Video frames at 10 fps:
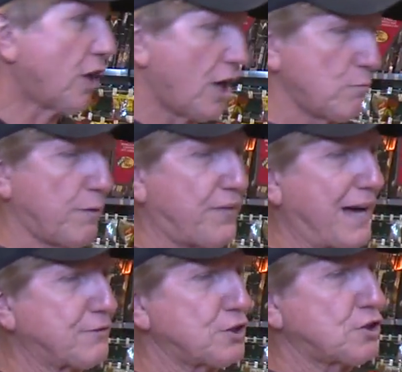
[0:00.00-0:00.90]
Dawn
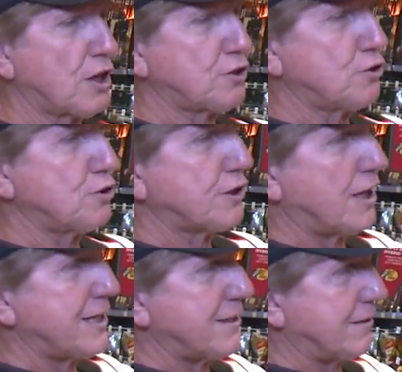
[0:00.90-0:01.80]
without the chartreuse
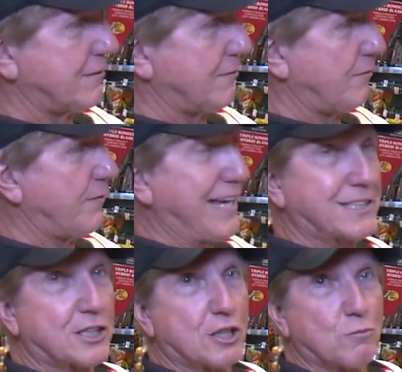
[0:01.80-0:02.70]
on it.
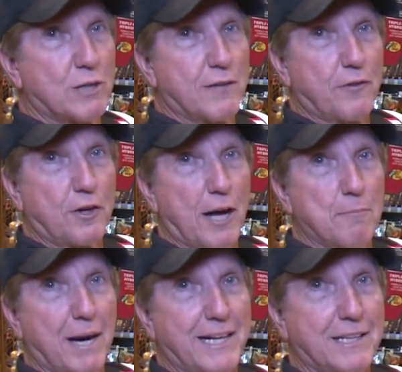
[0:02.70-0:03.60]
That's a good one. If they're
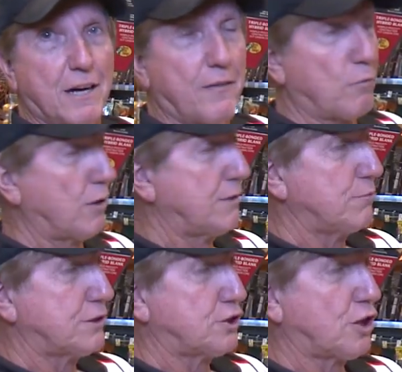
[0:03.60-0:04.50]
not biting on the one
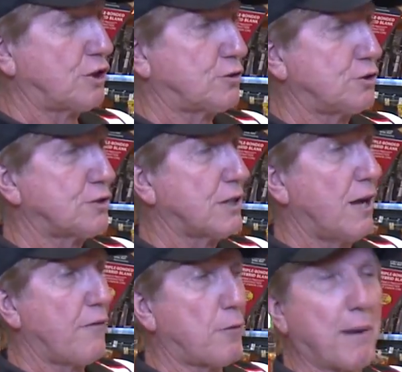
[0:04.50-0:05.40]
with the chartreuse,
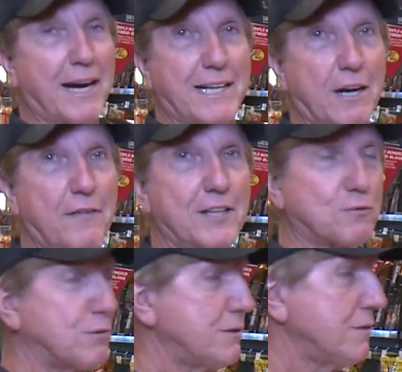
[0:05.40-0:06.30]
they're biting on
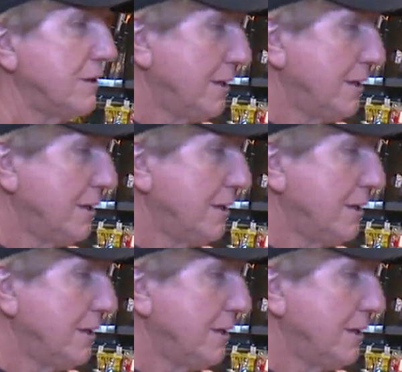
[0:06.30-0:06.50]
this one.